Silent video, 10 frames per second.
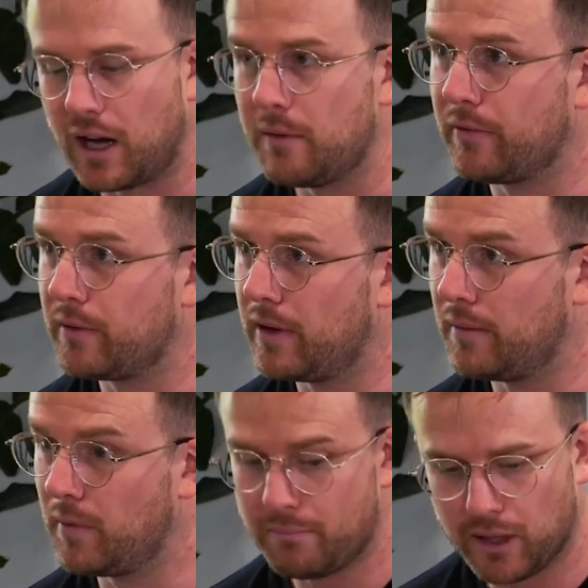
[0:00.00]
I'm
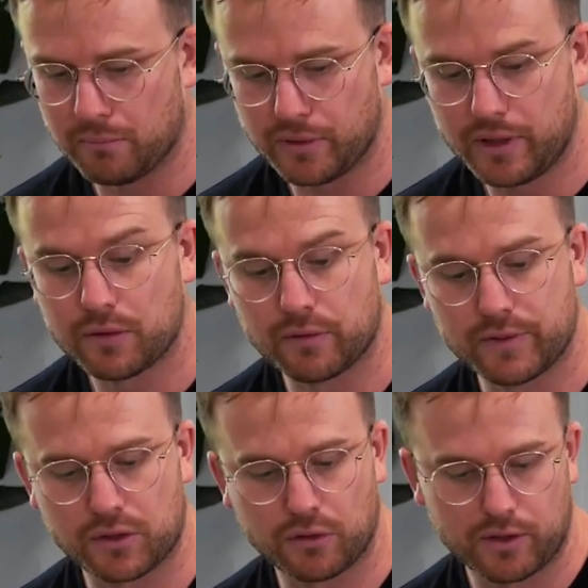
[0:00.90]
a Melburnian or
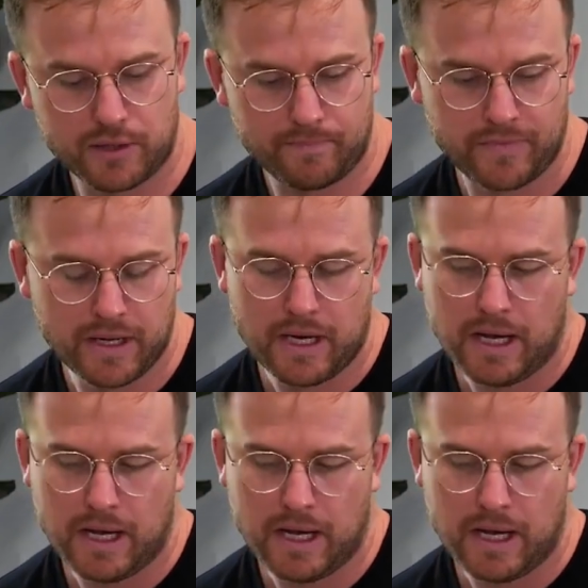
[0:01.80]
Victorian.